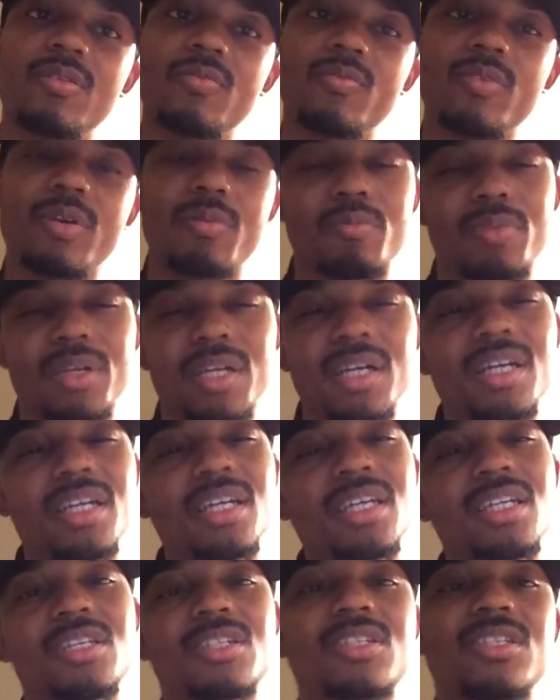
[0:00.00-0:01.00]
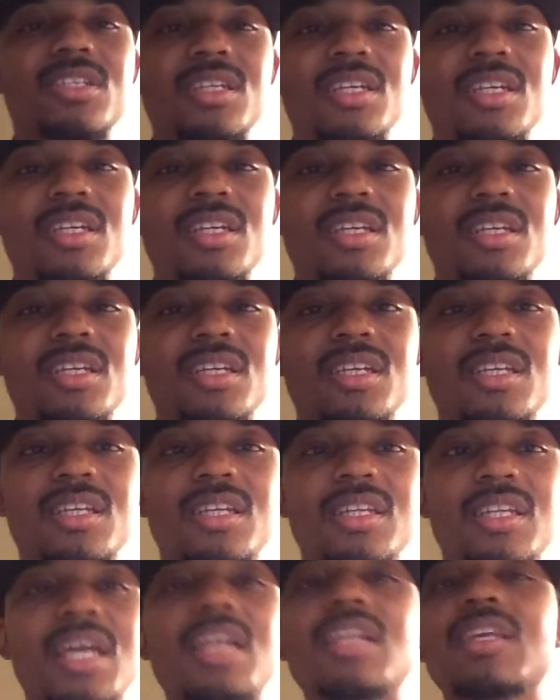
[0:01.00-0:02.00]
when blood gets shed,
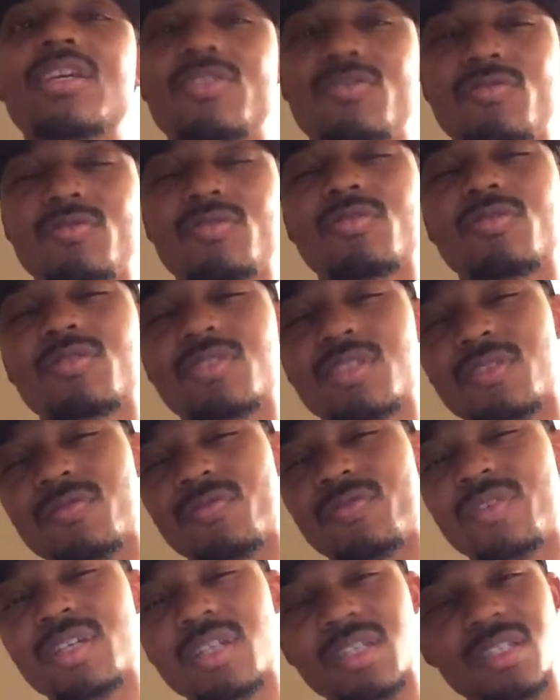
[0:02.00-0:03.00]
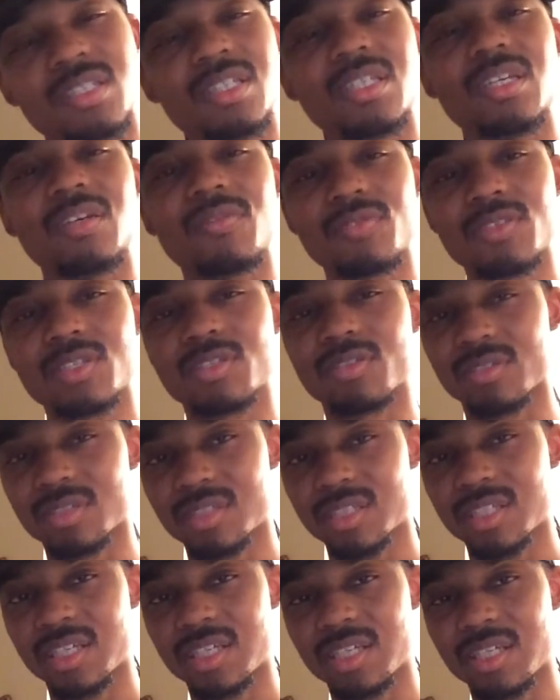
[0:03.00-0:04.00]
that lets you know the severity of
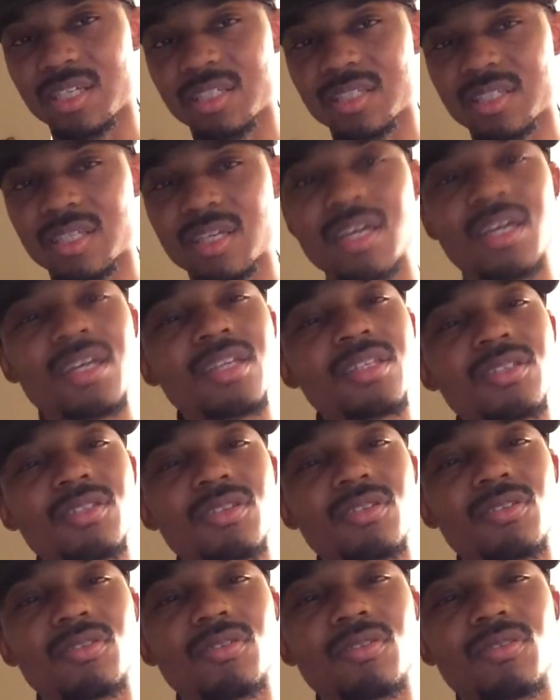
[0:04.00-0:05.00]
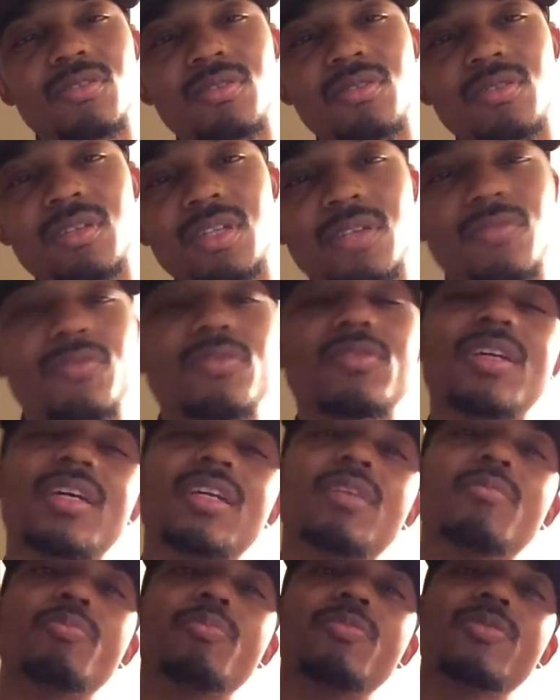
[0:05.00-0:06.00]
certain things. So if you
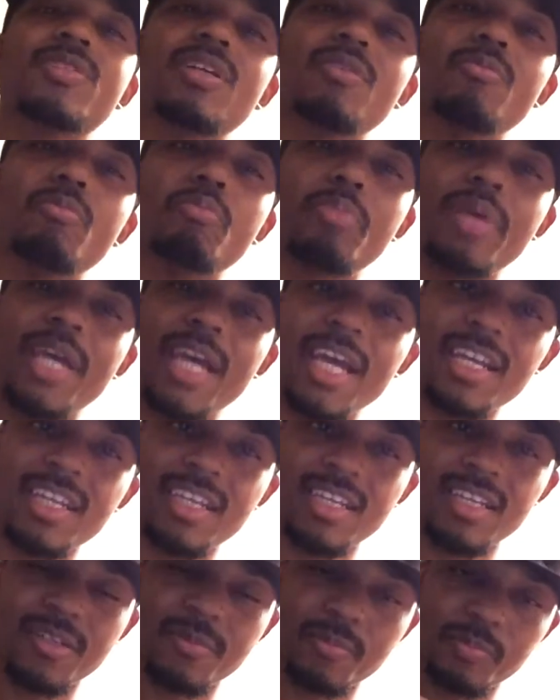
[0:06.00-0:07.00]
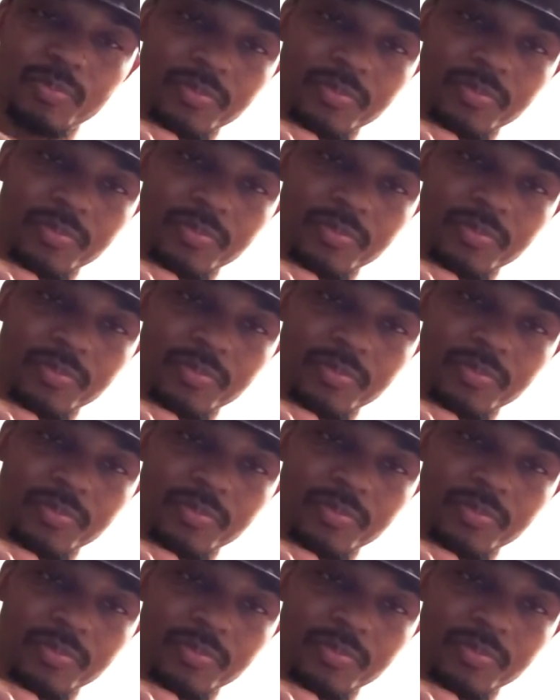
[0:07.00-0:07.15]
let something petty